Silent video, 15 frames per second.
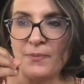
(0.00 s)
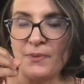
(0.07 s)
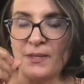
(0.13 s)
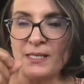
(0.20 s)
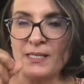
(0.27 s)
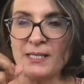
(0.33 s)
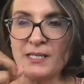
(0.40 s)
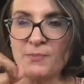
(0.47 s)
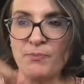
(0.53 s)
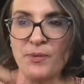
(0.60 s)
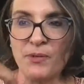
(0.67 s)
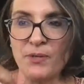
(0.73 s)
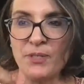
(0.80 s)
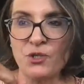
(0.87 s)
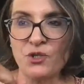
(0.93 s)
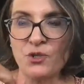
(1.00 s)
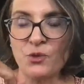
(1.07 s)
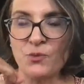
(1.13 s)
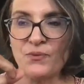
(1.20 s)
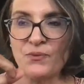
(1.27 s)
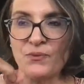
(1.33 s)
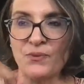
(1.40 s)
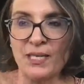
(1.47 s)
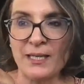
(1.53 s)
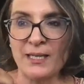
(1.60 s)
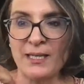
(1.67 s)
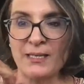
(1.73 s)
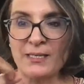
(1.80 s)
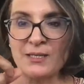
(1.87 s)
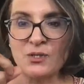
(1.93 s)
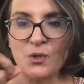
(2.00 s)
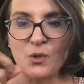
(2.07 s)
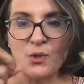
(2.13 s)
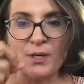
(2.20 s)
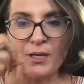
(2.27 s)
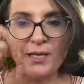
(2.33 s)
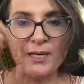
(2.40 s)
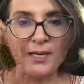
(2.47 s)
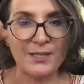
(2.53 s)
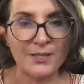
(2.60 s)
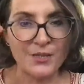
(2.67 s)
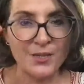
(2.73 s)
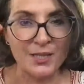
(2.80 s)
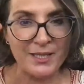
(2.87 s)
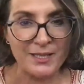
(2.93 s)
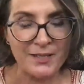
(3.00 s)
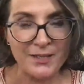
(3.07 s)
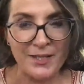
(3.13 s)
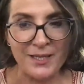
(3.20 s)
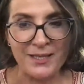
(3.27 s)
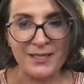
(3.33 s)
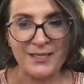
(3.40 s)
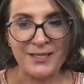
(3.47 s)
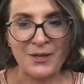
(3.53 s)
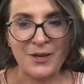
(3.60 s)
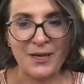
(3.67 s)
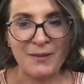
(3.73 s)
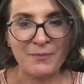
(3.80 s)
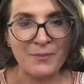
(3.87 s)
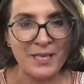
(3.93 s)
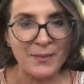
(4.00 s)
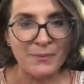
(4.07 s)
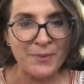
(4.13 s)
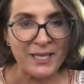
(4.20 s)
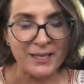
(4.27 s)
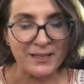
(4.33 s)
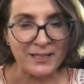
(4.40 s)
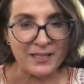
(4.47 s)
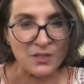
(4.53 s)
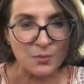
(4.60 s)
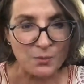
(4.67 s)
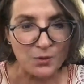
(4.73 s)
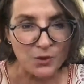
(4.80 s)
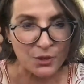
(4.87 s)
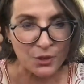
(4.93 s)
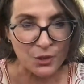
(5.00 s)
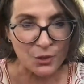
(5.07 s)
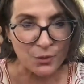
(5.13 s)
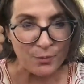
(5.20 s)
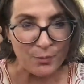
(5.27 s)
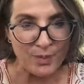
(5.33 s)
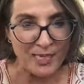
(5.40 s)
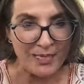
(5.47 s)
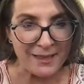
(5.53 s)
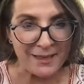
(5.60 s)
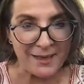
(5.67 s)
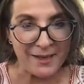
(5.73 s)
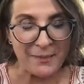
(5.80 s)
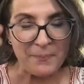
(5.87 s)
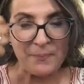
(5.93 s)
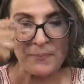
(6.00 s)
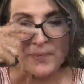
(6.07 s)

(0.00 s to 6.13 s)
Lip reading: this spiritual feeling, it's not it's like me being a spiritual being